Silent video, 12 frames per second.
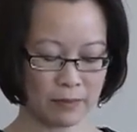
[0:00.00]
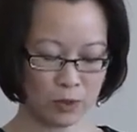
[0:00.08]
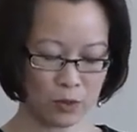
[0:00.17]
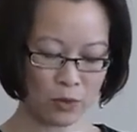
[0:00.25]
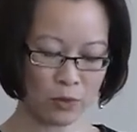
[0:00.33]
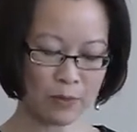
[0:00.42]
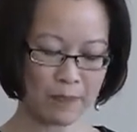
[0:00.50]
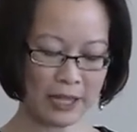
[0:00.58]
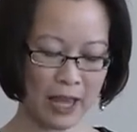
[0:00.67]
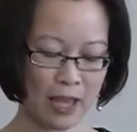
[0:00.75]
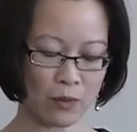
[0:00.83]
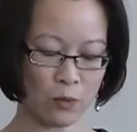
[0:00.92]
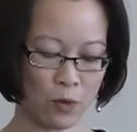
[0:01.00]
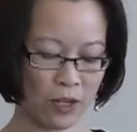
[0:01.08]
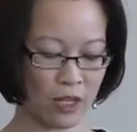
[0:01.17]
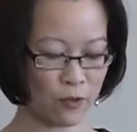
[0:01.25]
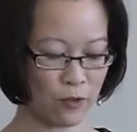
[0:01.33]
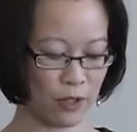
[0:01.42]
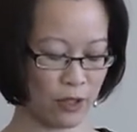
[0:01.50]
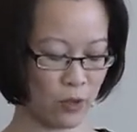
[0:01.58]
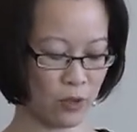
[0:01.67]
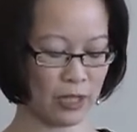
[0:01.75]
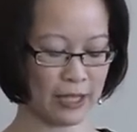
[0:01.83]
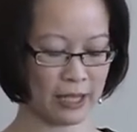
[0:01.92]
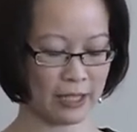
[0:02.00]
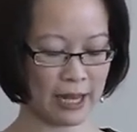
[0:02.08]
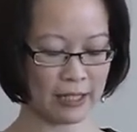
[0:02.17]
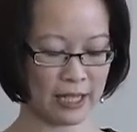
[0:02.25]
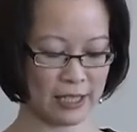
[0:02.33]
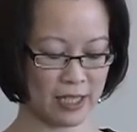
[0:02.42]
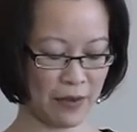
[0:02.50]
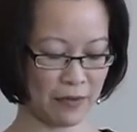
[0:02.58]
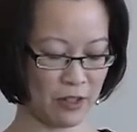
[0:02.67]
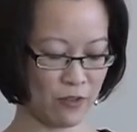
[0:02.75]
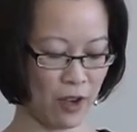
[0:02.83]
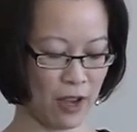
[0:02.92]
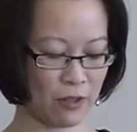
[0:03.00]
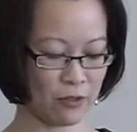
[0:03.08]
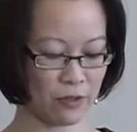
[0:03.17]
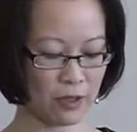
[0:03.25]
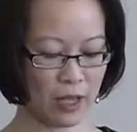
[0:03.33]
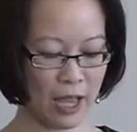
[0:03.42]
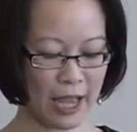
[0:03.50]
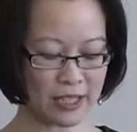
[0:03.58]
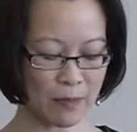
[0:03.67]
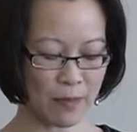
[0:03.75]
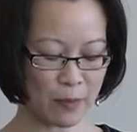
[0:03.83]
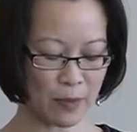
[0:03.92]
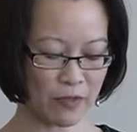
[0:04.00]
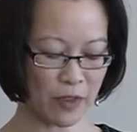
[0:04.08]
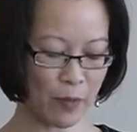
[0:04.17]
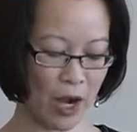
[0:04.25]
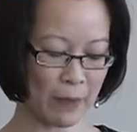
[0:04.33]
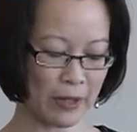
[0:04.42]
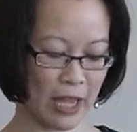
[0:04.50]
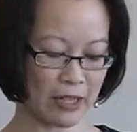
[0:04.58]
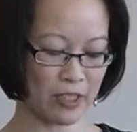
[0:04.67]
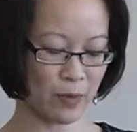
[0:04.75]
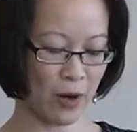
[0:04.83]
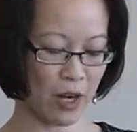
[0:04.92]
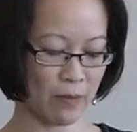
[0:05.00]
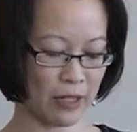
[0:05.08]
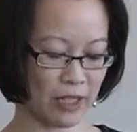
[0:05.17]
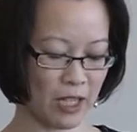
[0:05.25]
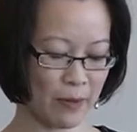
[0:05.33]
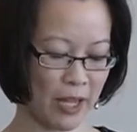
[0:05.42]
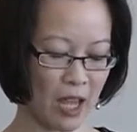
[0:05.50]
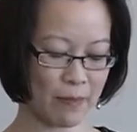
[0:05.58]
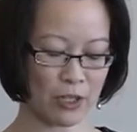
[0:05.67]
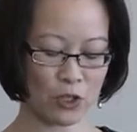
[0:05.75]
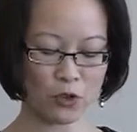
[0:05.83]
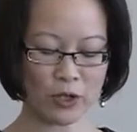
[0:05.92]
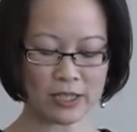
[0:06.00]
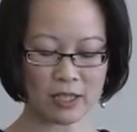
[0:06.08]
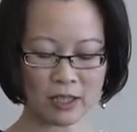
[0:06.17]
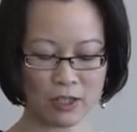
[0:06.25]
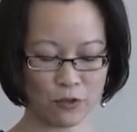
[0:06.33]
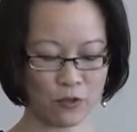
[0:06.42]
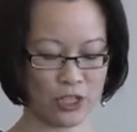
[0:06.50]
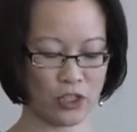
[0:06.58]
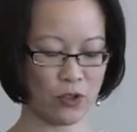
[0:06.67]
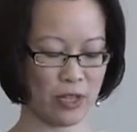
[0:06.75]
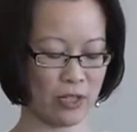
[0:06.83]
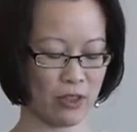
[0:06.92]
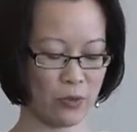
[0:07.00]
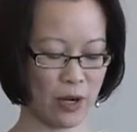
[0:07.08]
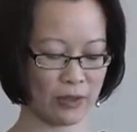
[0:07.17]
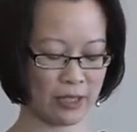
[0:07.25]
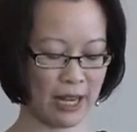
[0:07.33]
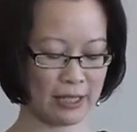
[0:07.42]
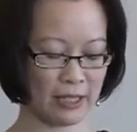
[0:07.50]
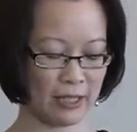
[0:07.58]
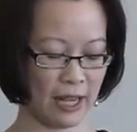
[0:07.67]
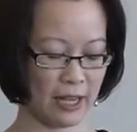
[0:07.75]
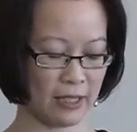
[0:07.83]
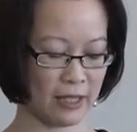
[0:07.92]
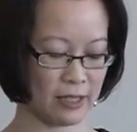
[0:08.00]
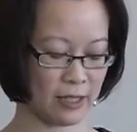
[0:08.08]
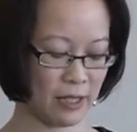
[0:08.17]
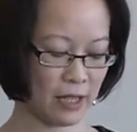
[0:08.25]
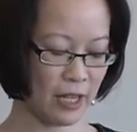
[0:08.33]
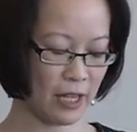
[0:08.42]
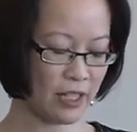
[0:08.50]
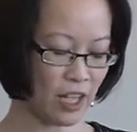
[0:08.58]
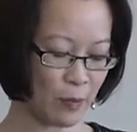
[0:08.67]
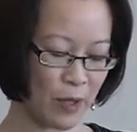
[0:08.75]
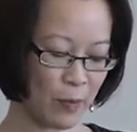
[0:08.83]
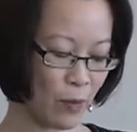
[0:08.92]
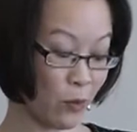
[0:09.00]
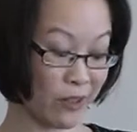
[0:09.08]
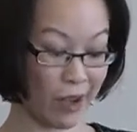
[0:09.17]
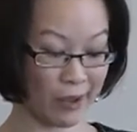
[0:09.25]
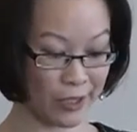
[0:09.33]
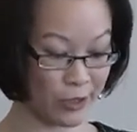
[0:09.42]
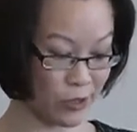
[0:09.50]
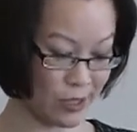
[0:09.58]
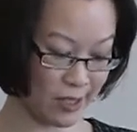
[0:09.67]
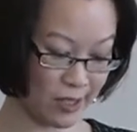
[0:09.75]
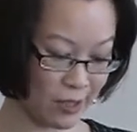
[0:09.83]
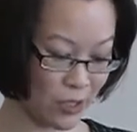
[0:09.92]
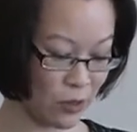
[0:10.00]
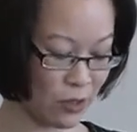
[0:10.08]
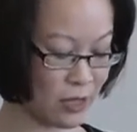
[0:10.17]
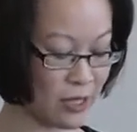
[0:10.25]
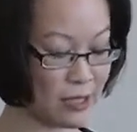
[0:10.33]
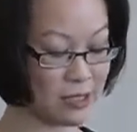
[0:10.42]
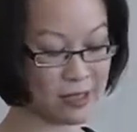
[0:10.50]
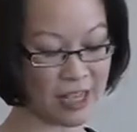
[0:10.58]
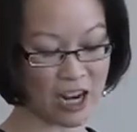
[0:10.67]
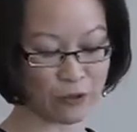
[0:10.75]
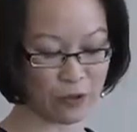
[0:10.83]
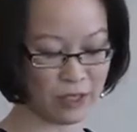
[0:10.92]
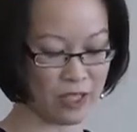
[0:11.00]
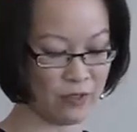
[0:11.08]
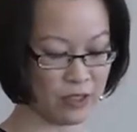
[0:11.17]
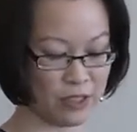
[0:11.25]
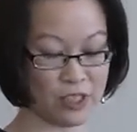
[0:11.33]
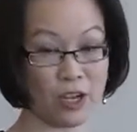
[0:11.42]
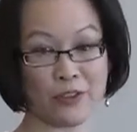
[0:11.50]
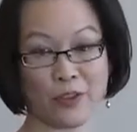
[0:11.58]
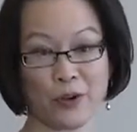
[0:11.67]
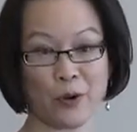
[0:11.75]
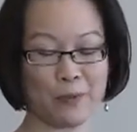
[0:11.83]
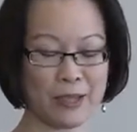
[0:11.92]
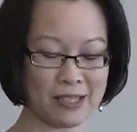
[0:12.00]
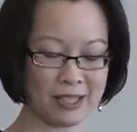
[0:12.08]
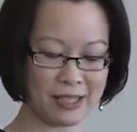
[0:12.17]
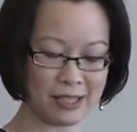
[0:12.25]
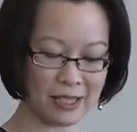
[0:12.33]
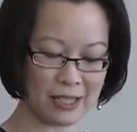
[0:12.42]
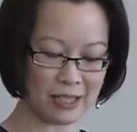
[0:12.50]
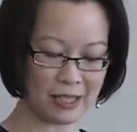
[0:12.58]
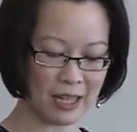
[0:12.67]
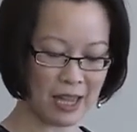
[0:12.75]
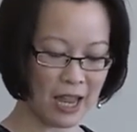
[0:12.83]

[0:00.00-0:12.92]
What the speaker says: Gu began working for the Youth League in 1975. As a member of the propaganda department, he became increasingly frustrated throughout the 1980s. Young people were not interested in the Youth League, staff were leaving to start their own businesses.